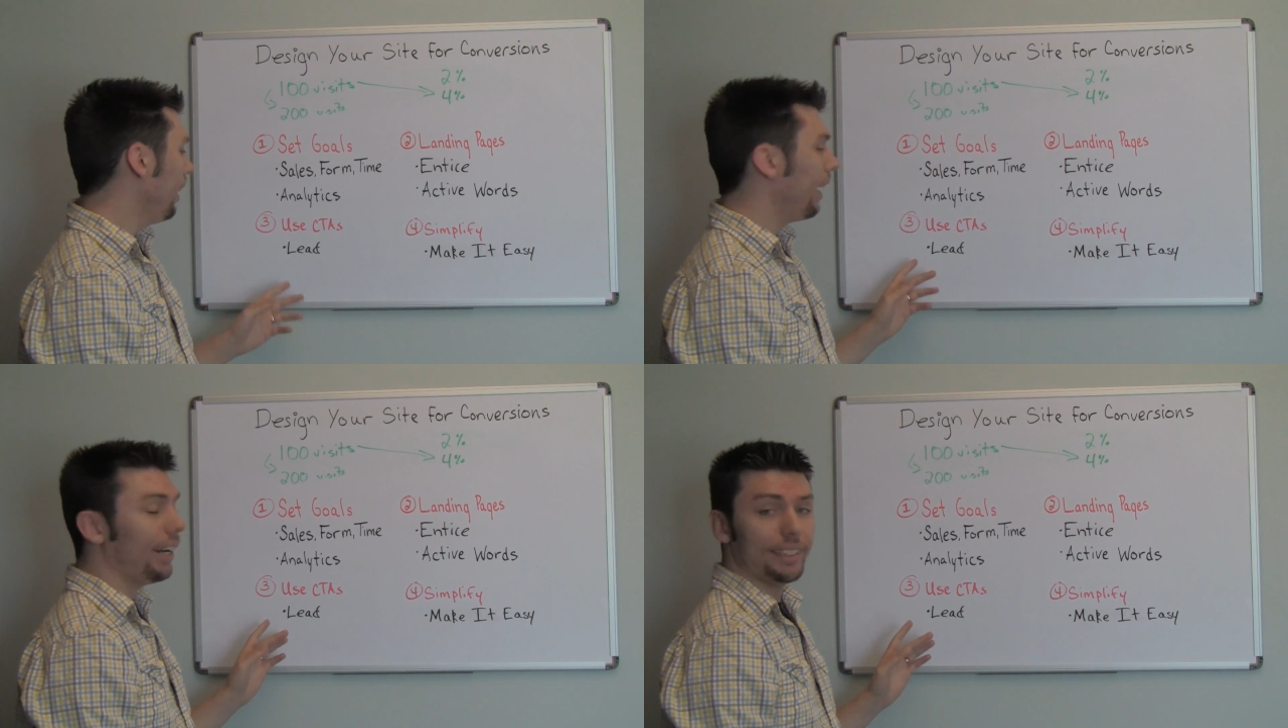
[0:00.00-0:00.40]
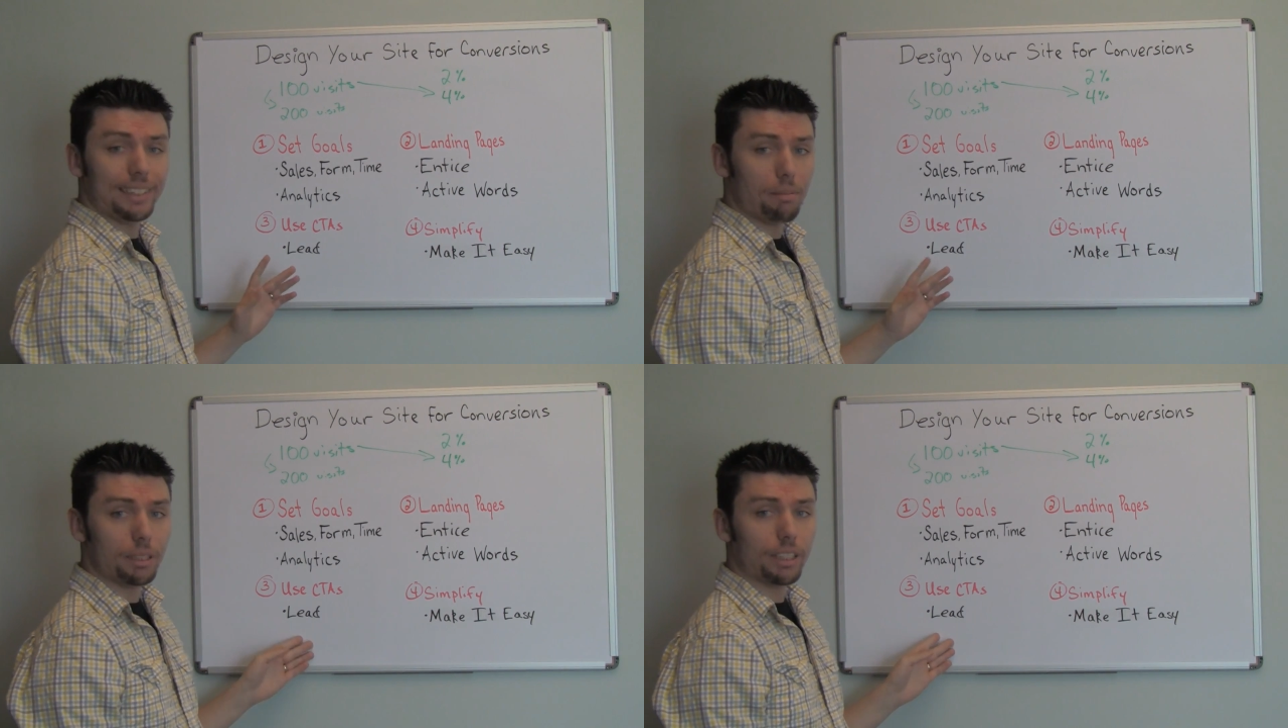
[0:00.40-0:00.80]
it's
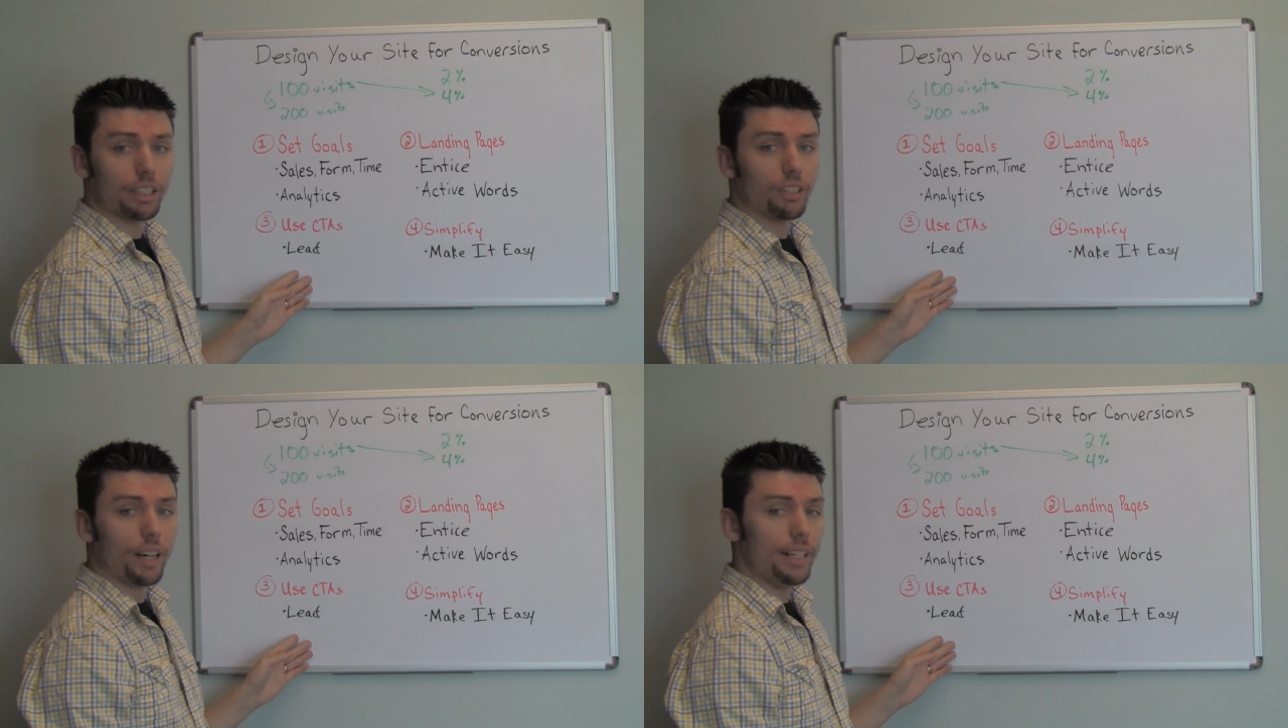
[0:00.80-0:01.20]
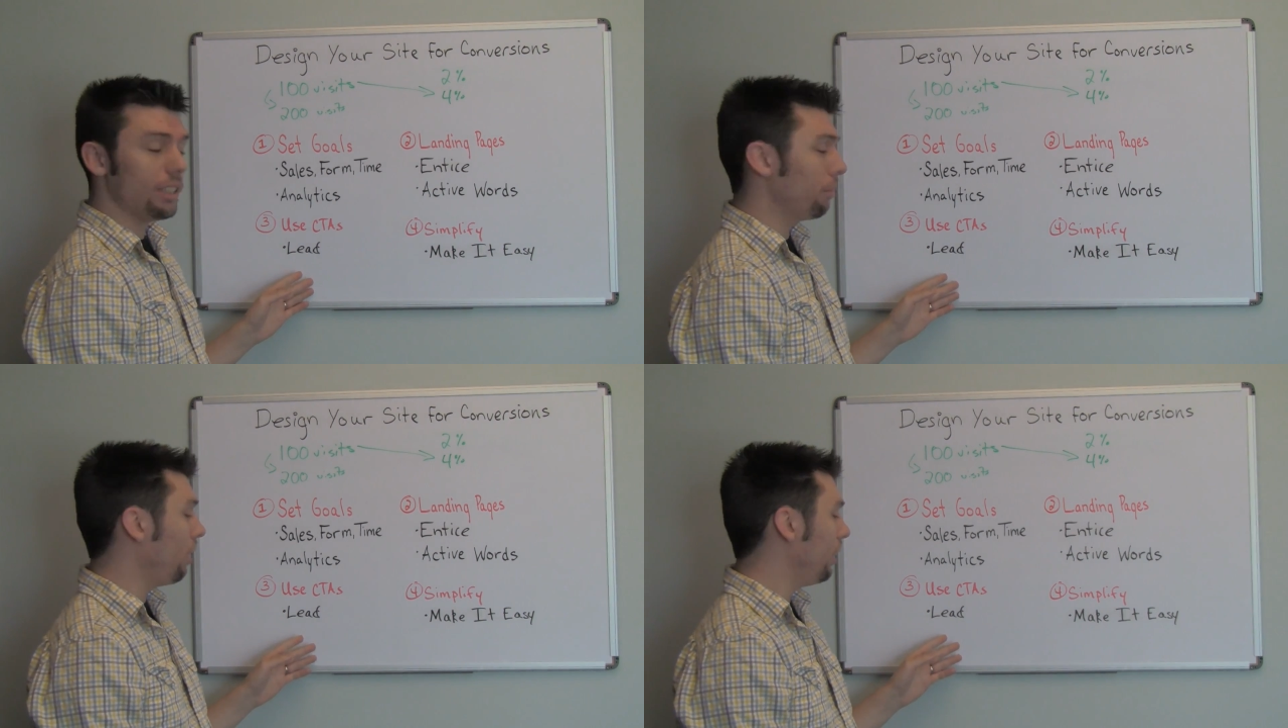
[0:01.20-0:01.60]
time to start creating
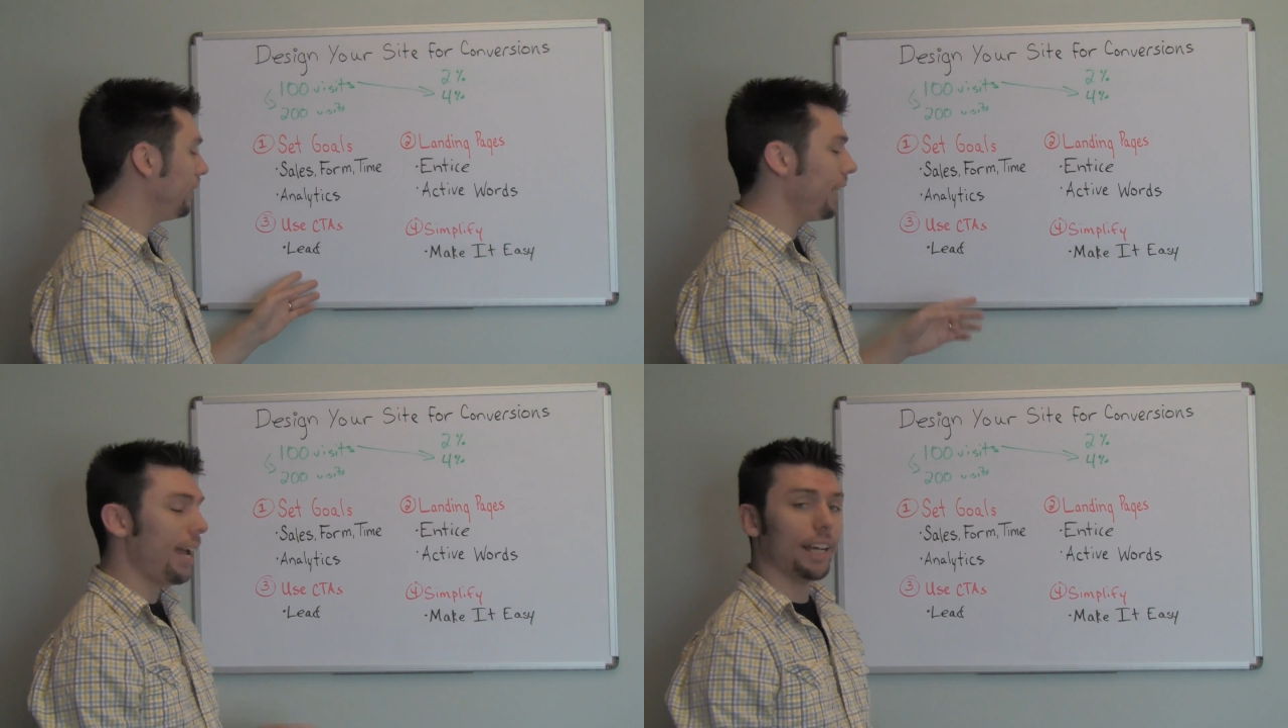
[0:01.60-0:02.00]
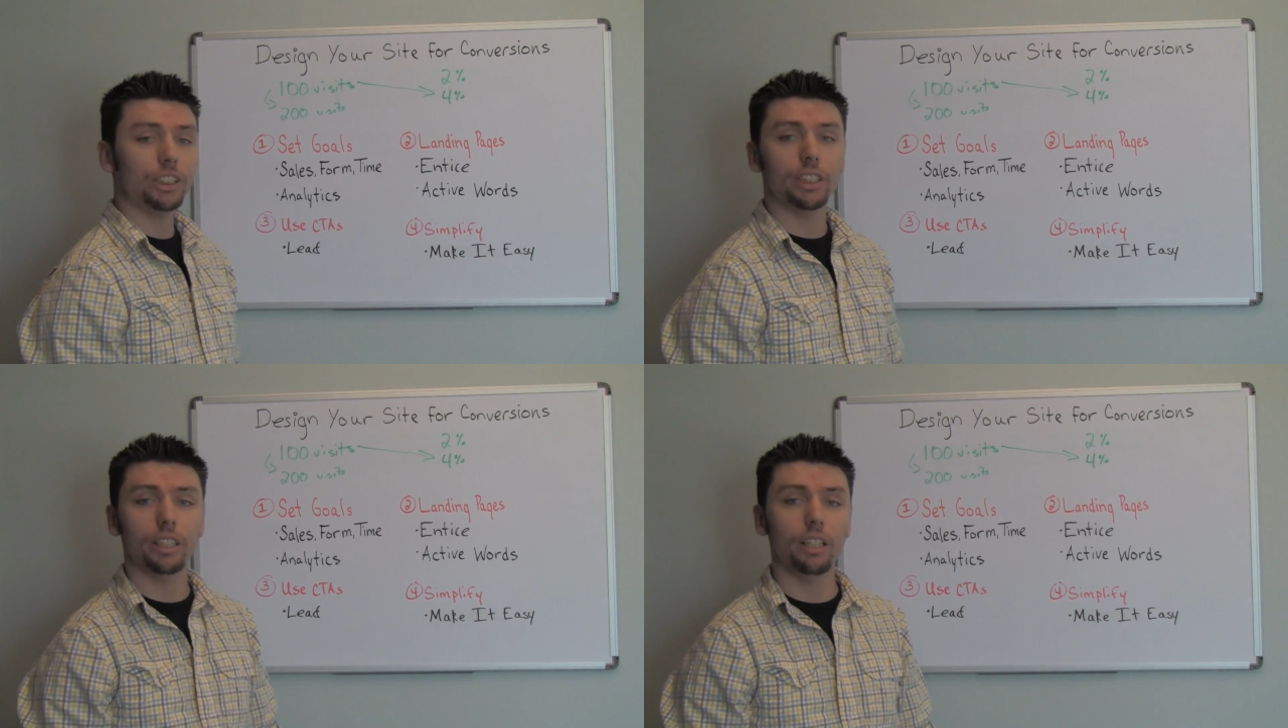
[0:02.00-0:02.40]
some calls to
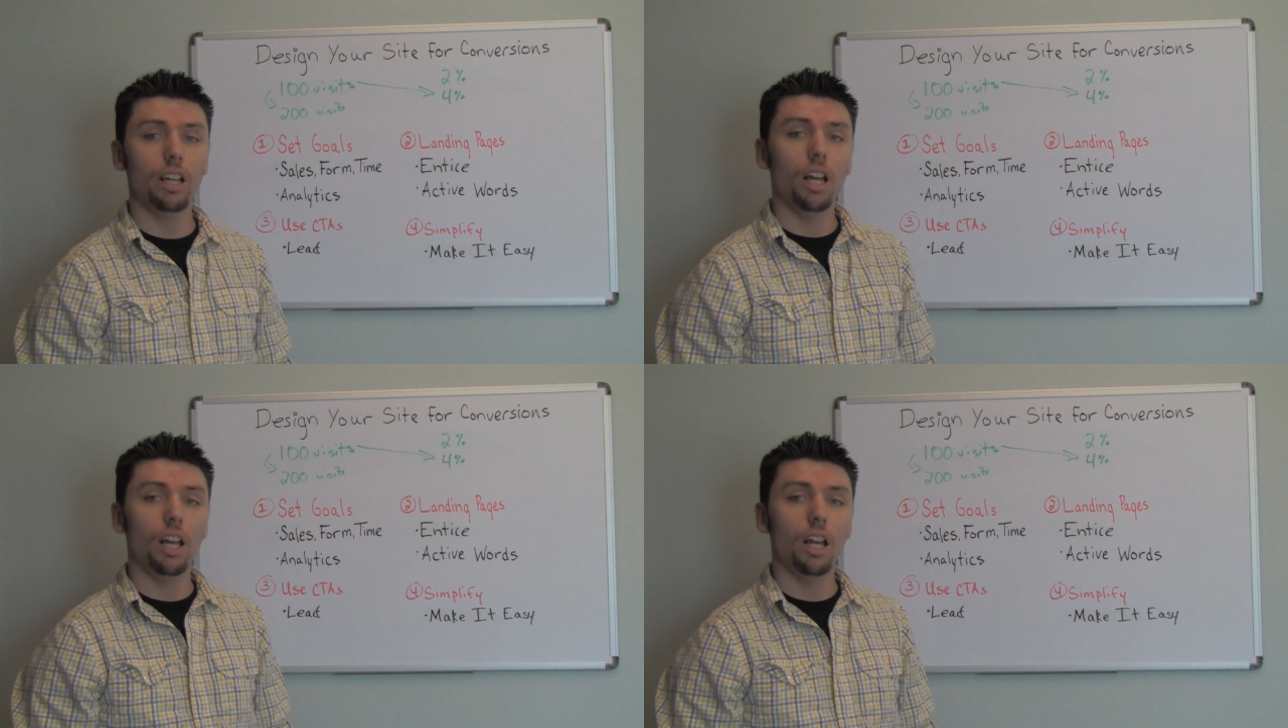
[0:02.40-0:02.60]
action.